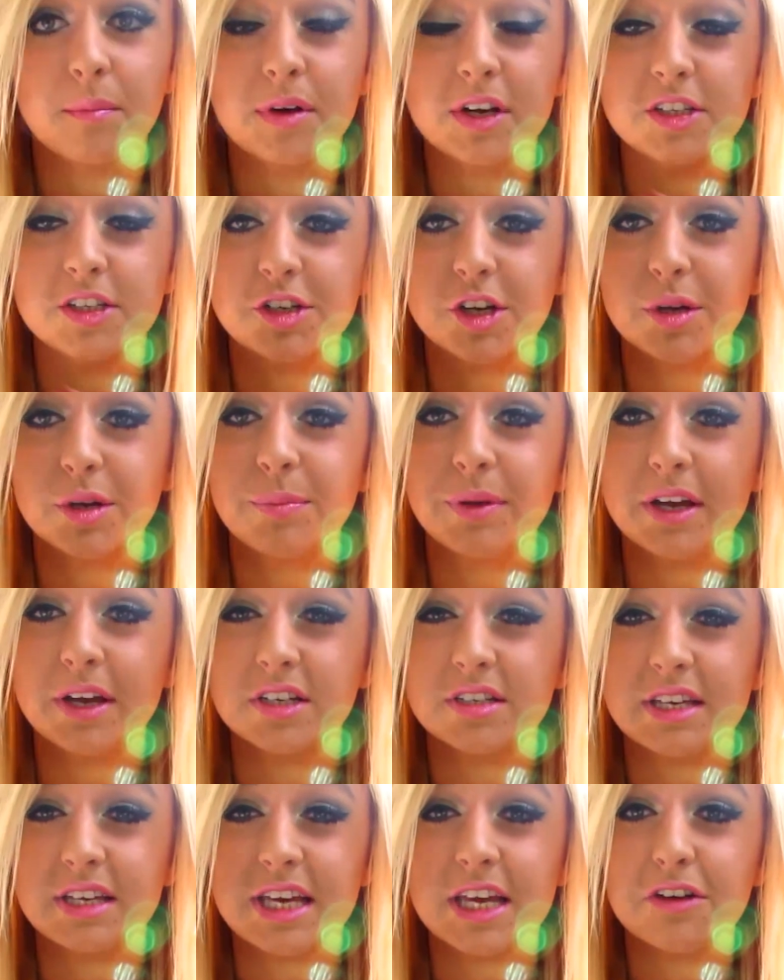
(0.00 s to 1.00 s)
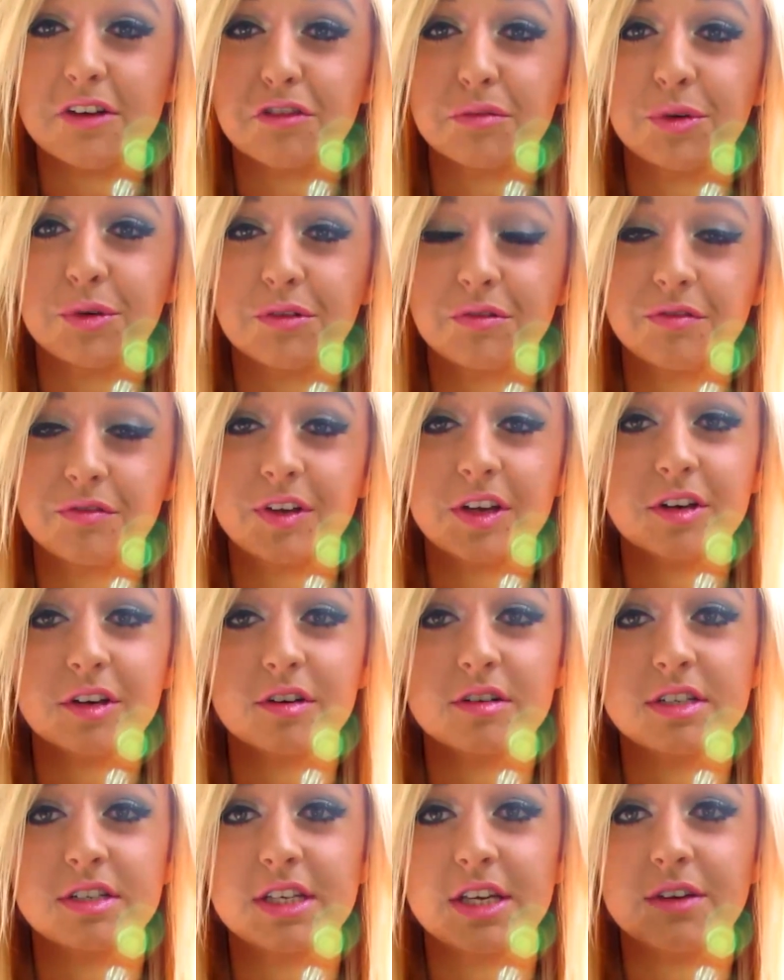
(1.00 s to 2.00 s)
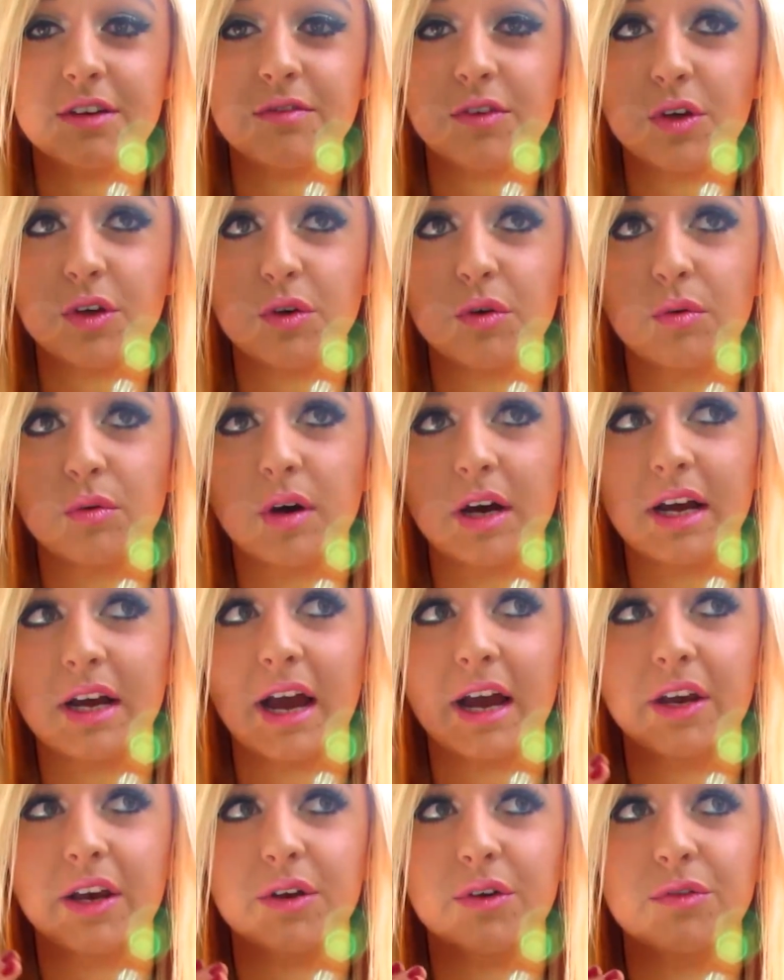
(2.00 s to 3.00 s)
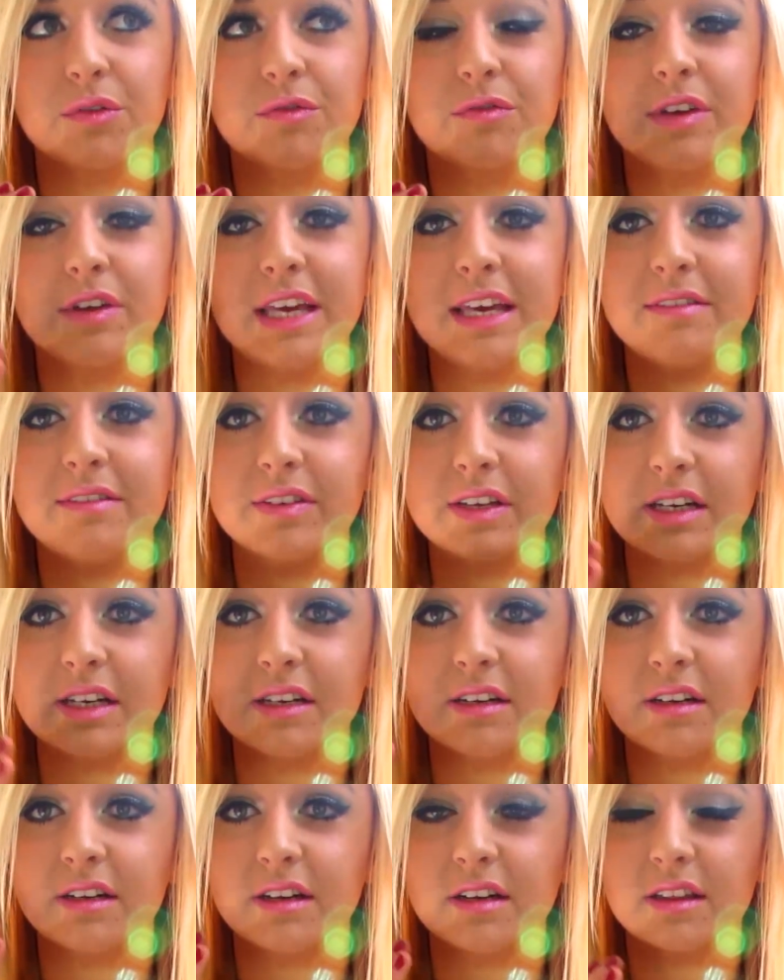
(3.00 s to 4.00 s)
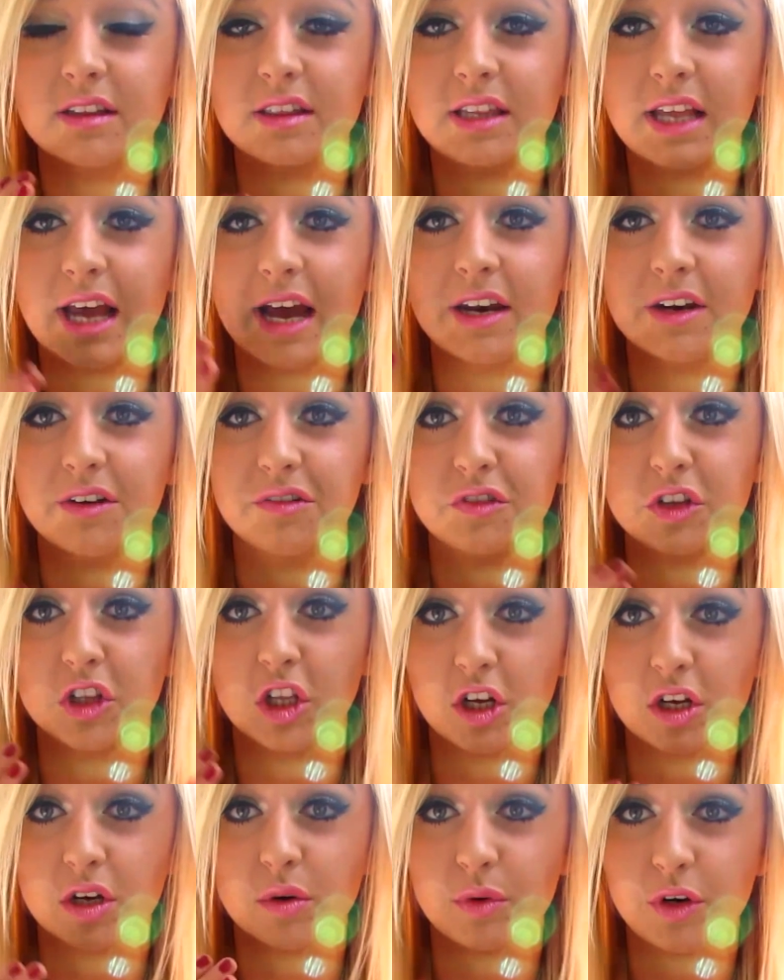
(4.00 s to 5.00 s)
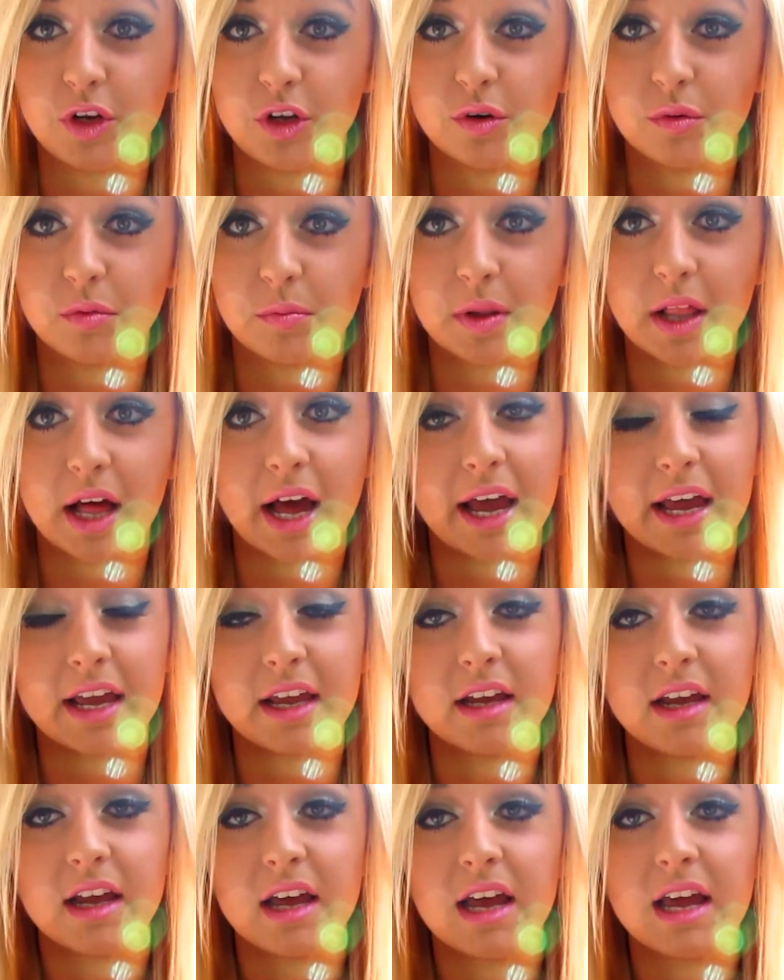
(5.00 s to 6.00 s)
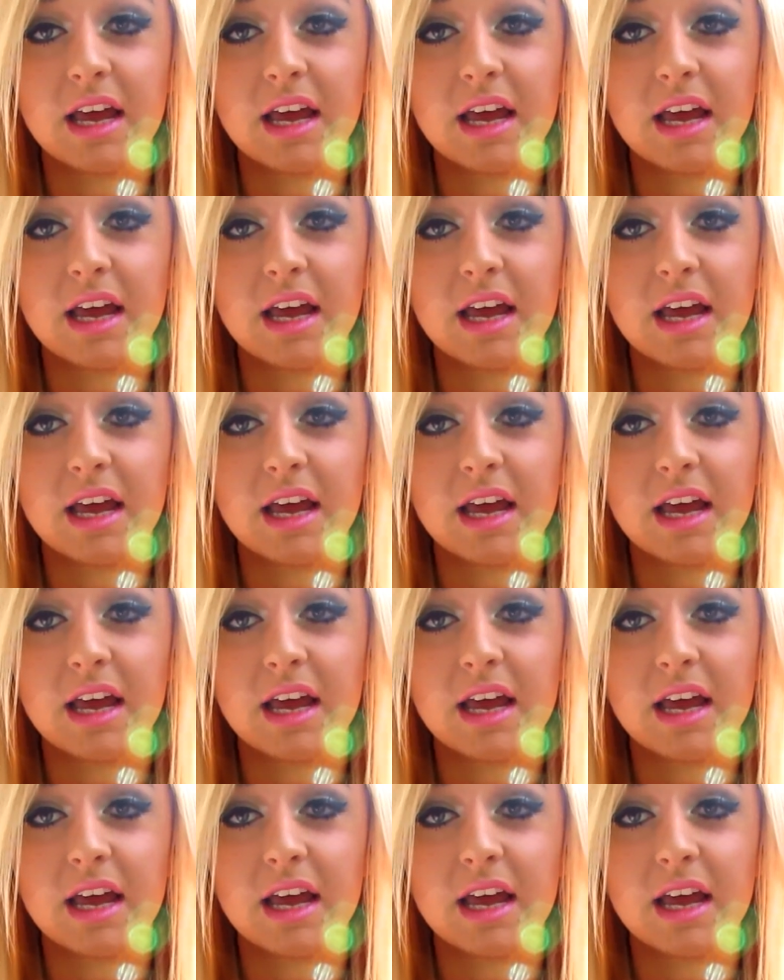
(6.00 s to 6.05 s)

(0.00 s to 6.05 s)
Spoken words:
but it's good because the heat from your fingers give you a kind of even kind of look when you apply.